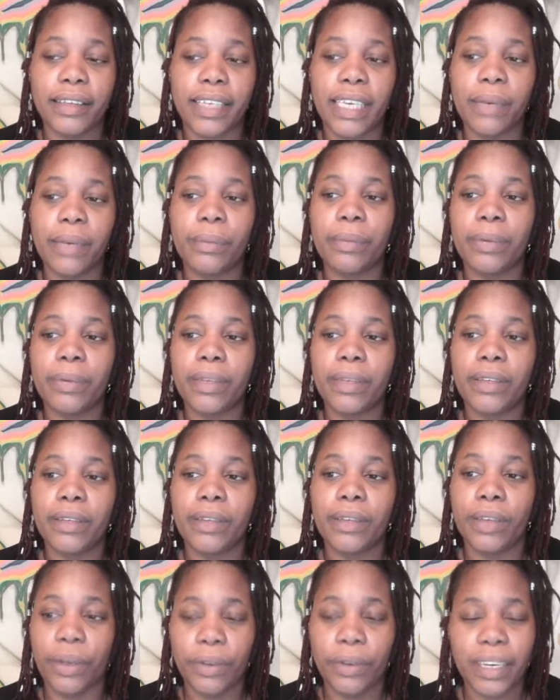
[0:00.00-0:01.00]
Keep
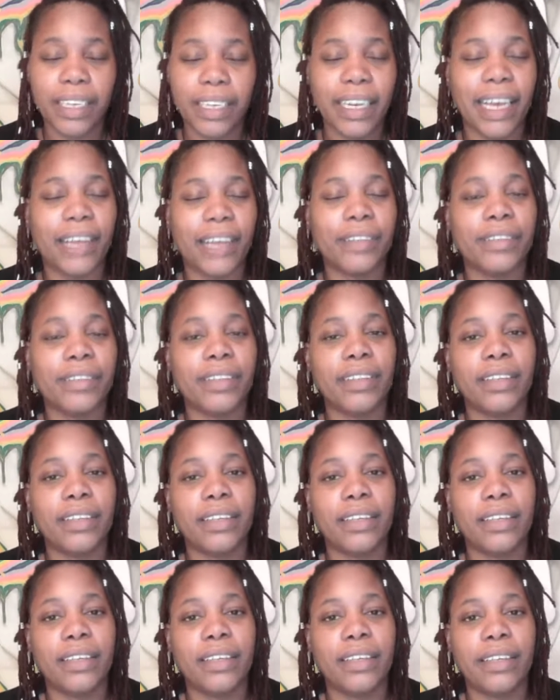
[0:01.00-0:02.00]
going down
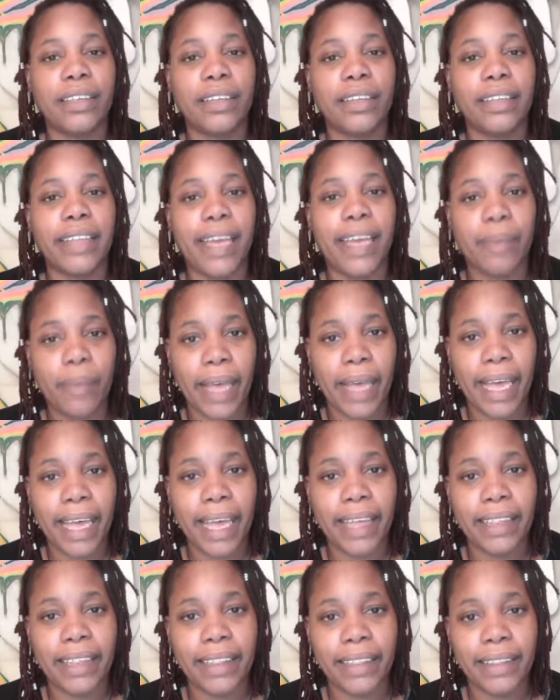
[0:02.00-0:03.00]
that
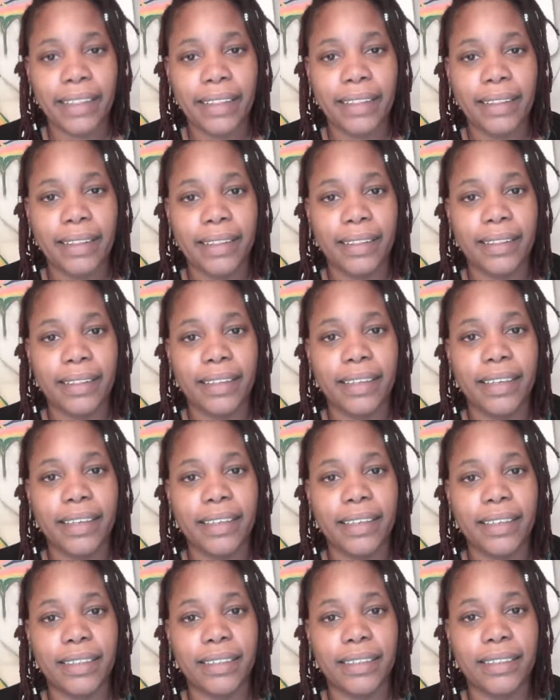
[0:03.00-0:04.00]
path
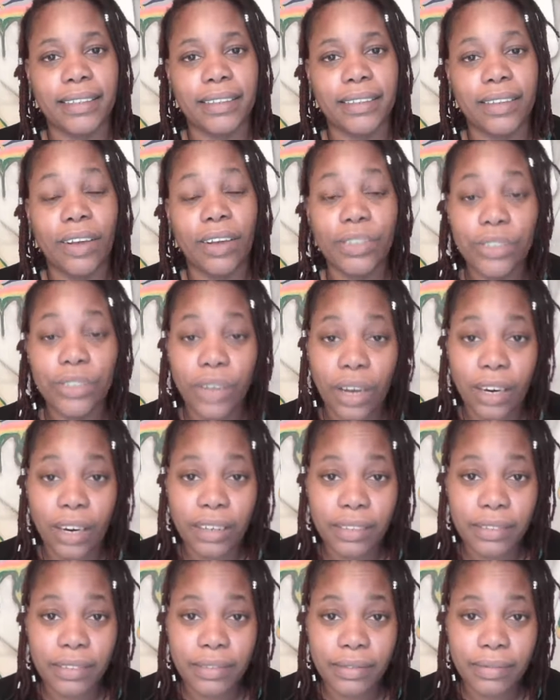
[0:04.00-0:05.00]
is also
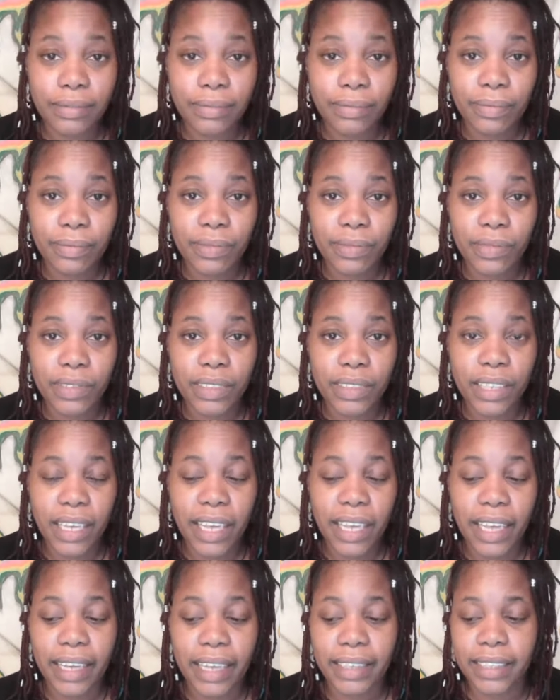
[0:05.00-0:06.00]
hard.
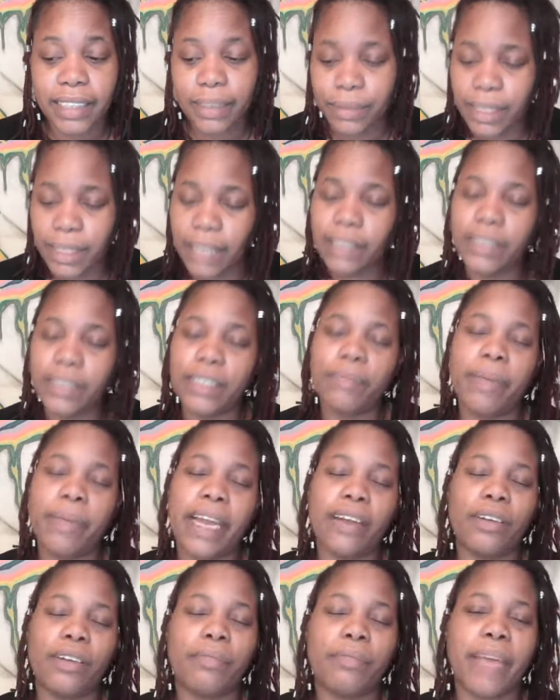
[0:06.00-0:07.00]
And sometimes you need a
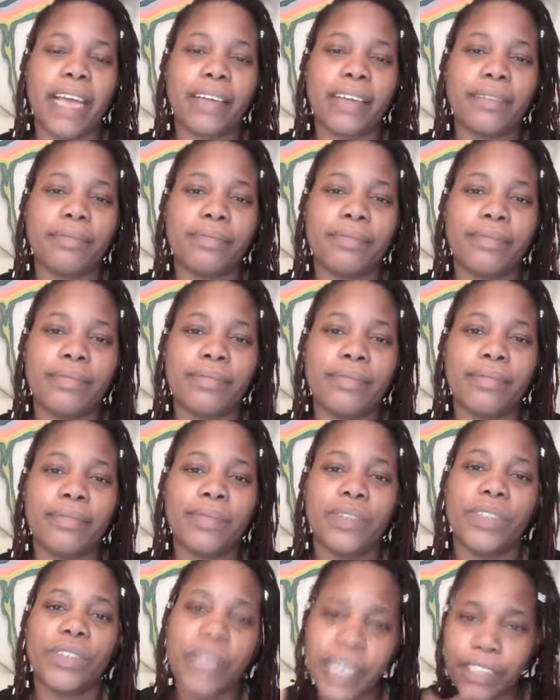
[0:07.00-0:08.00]
pat on the back.
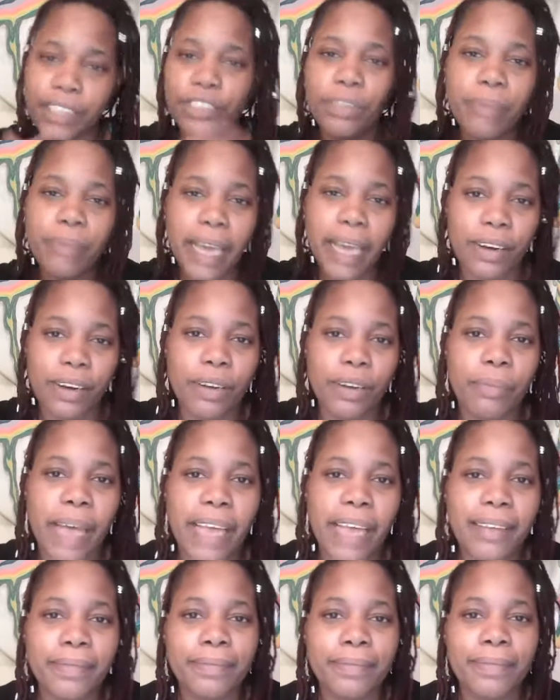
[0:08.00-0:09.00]
So here's your pat on the
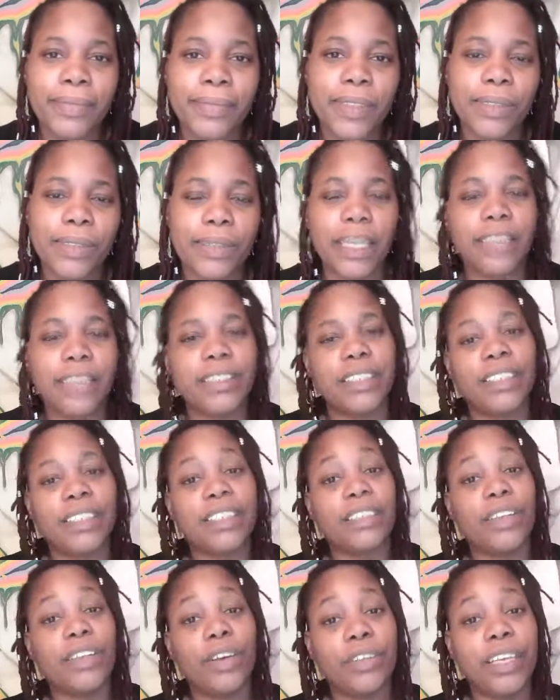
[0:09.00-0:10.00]
back. Sometimes you
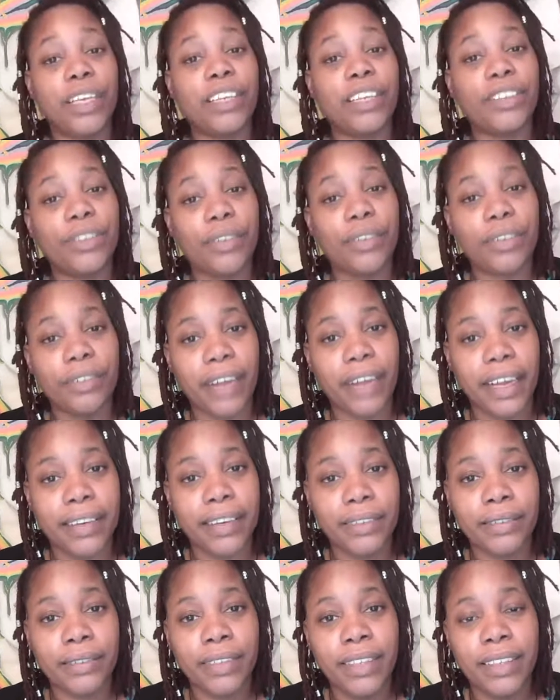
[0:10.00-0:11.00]
need to know that you're doing it
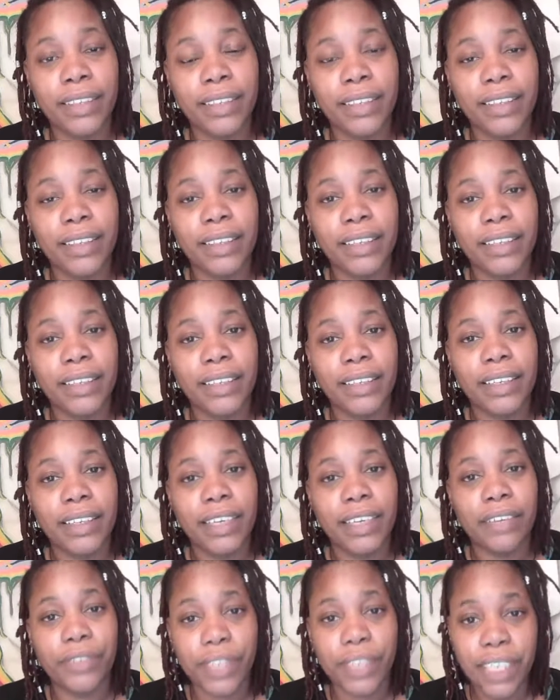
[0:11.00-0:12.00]
right.
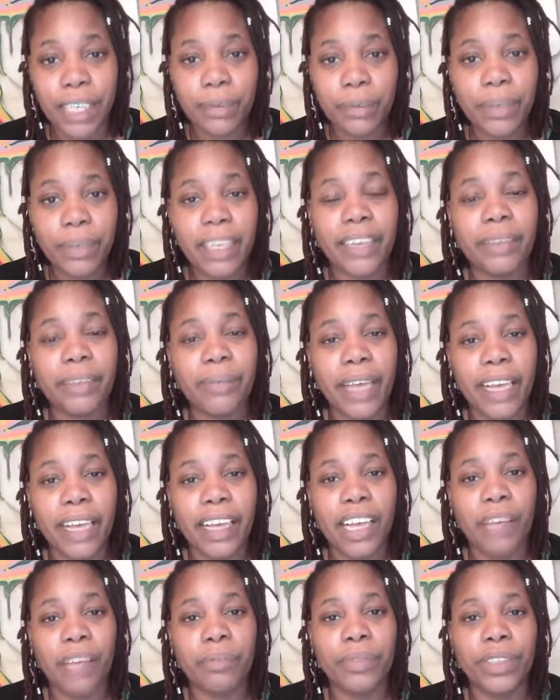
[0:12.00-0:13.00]
If you keep getting back
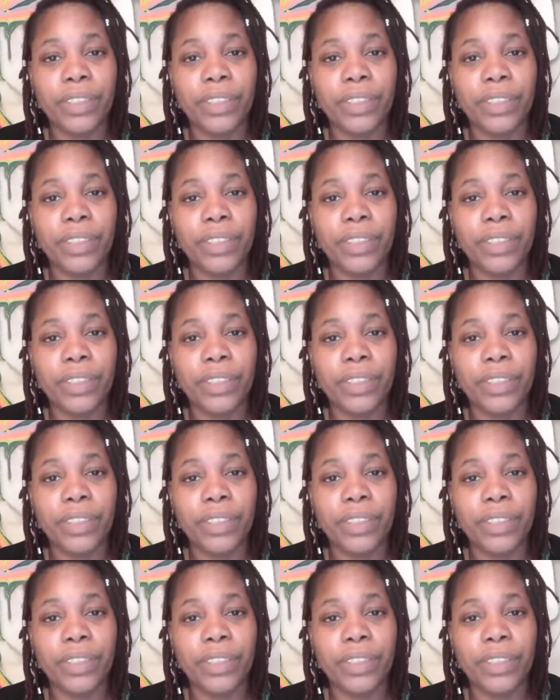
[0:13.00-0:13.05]
up,